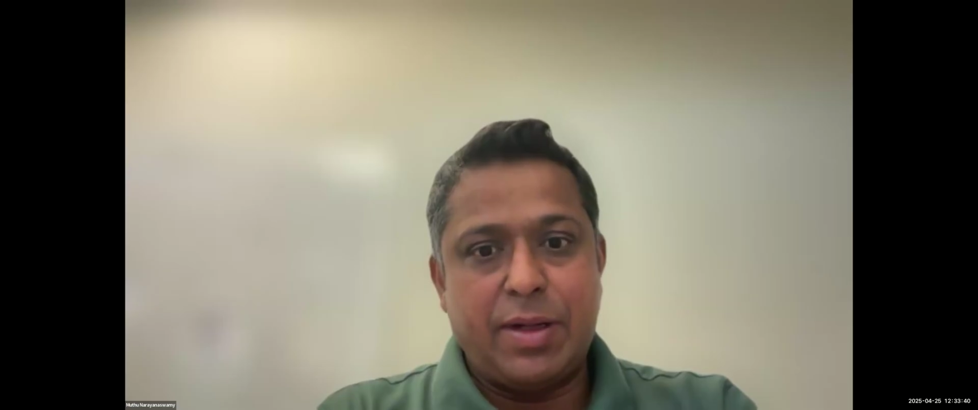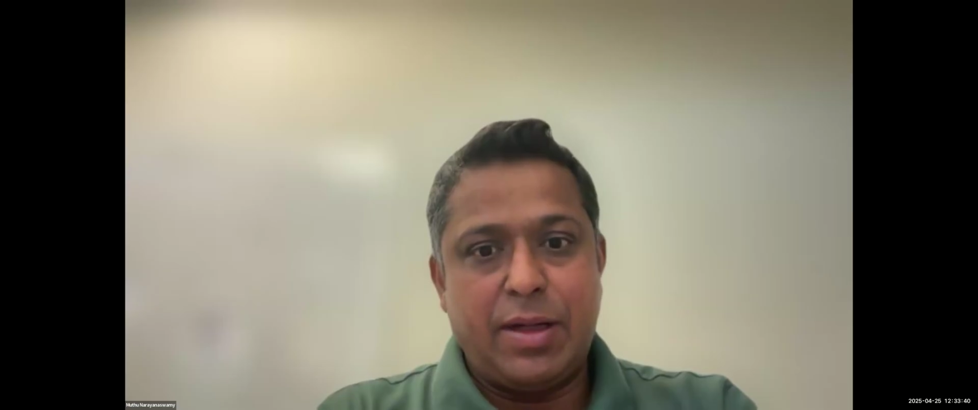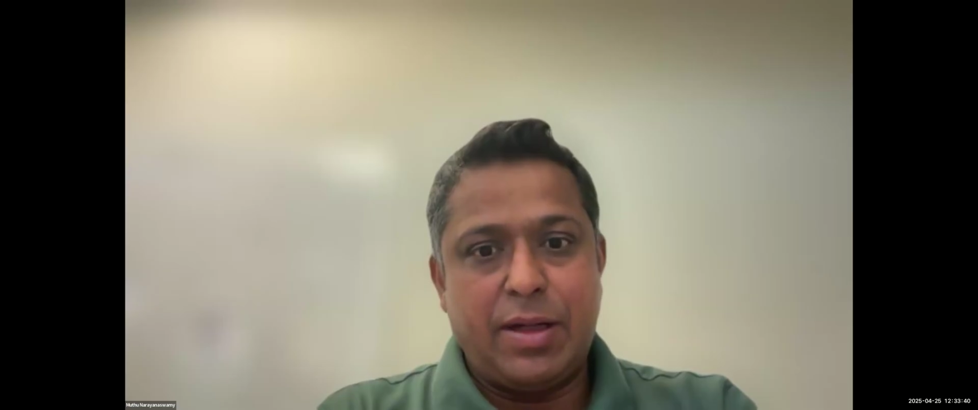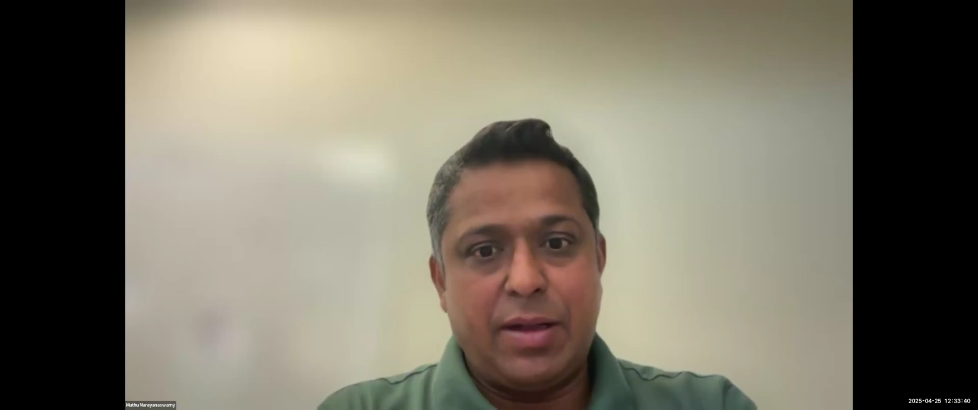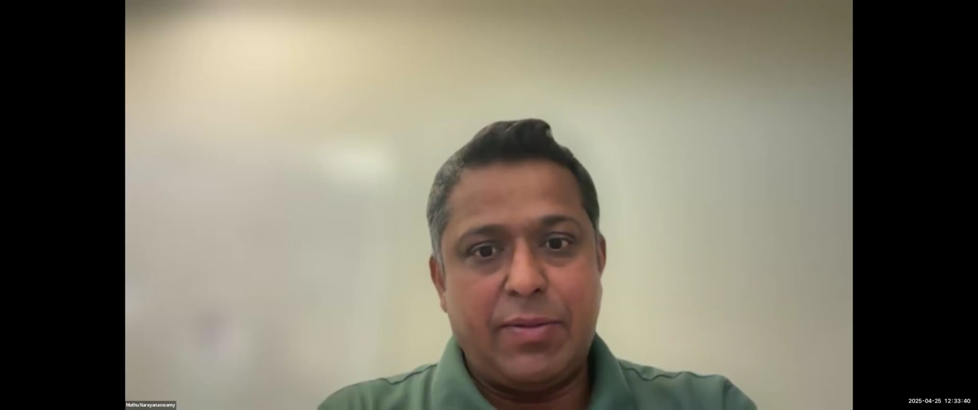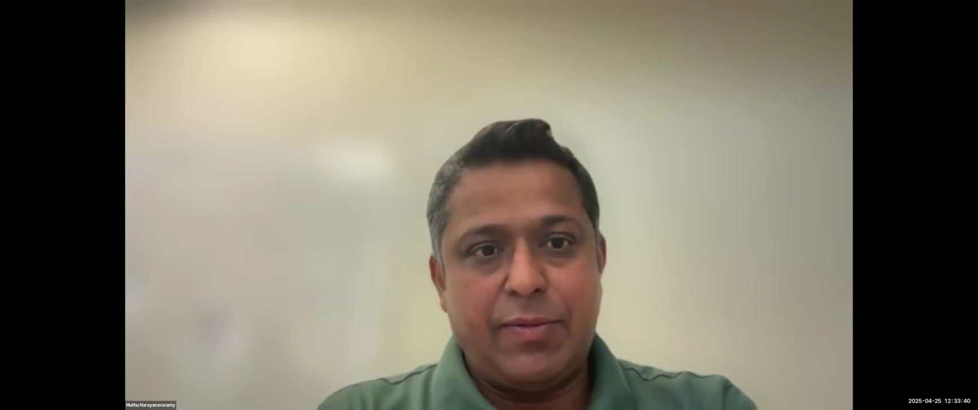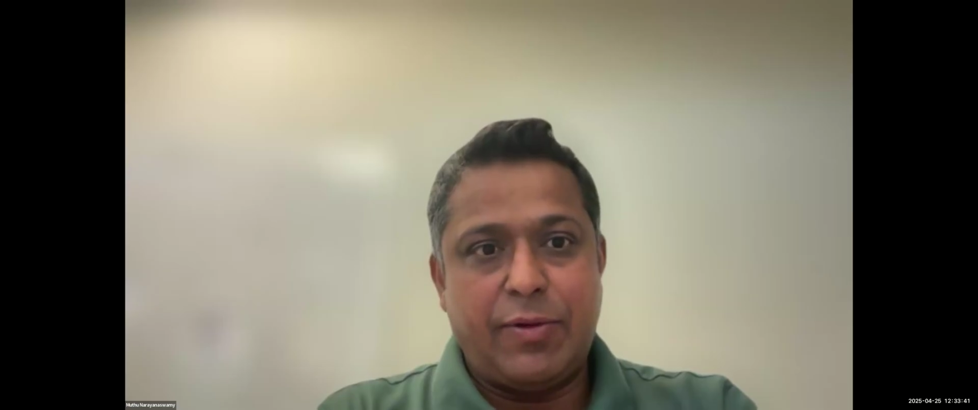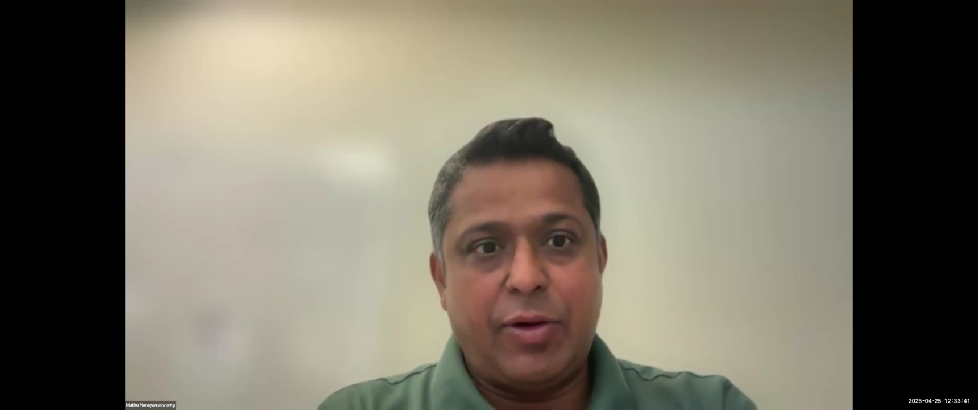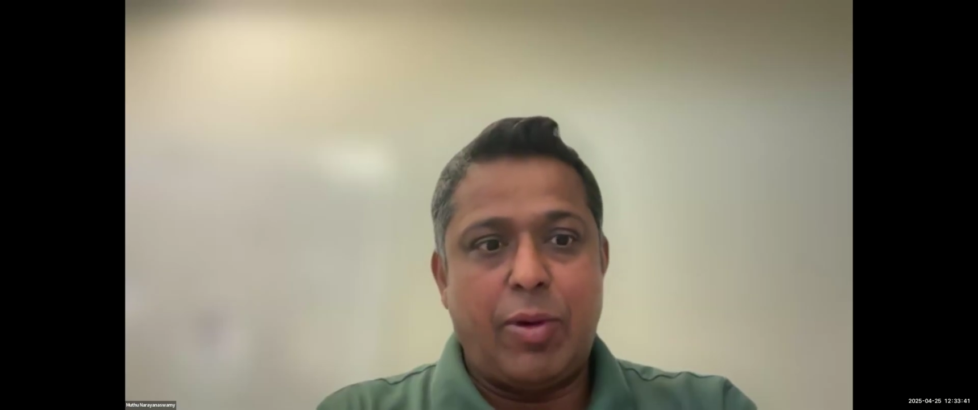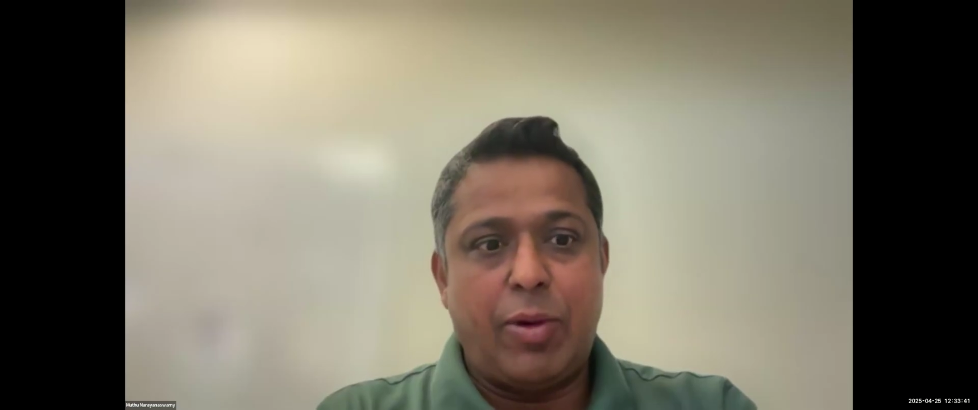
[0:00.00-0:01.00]

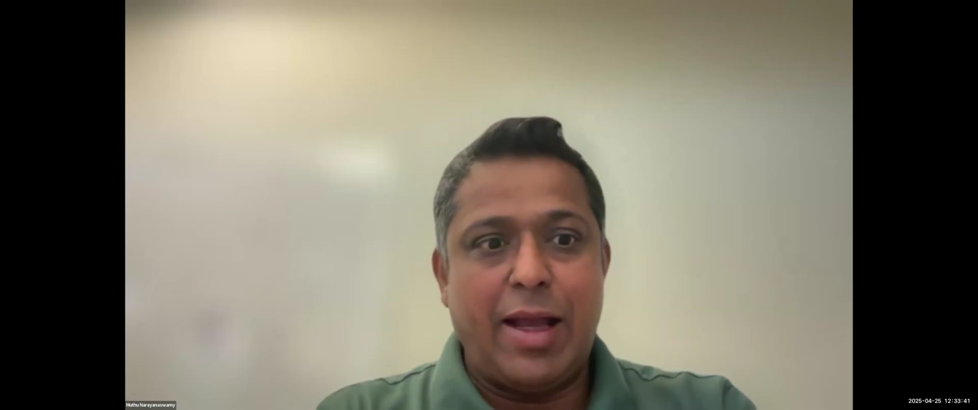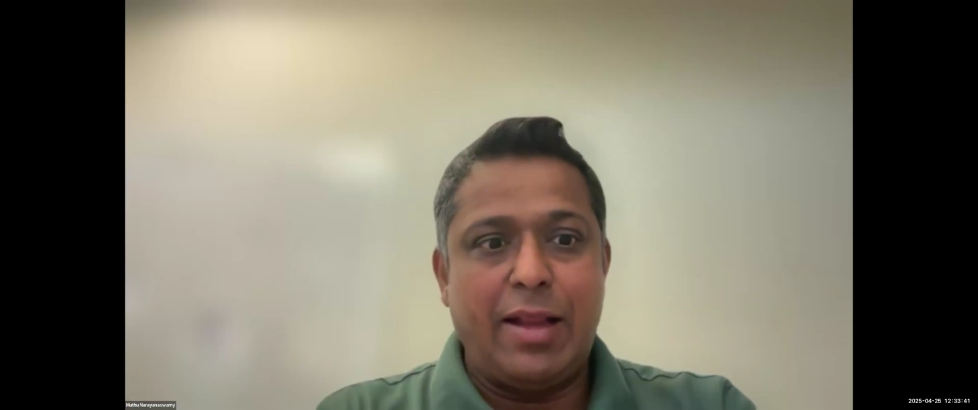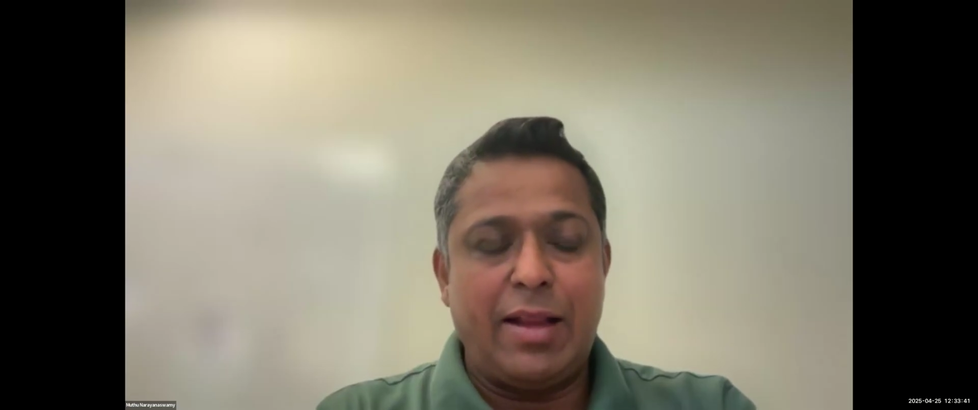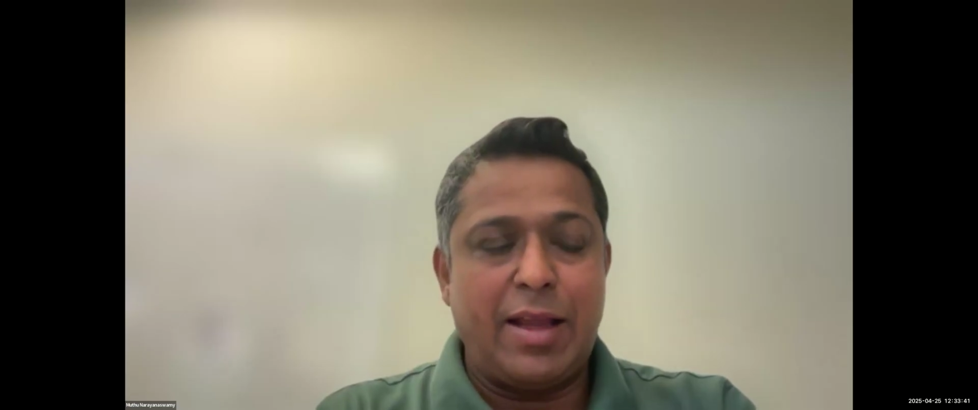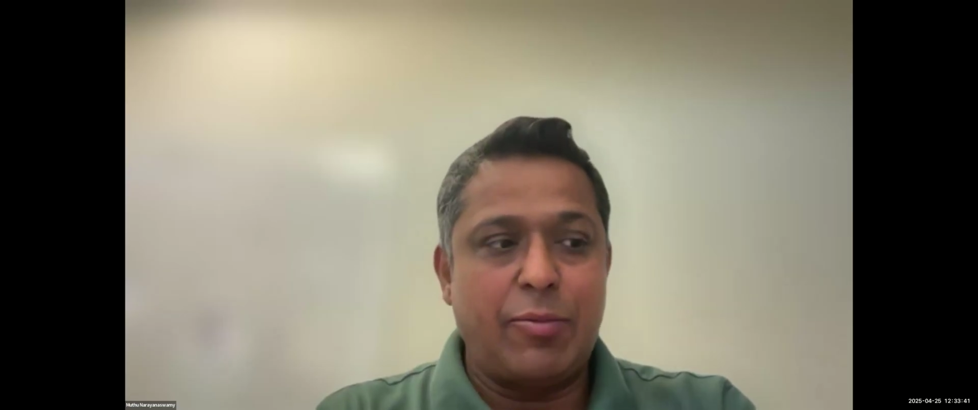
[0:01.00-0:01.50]
for a while,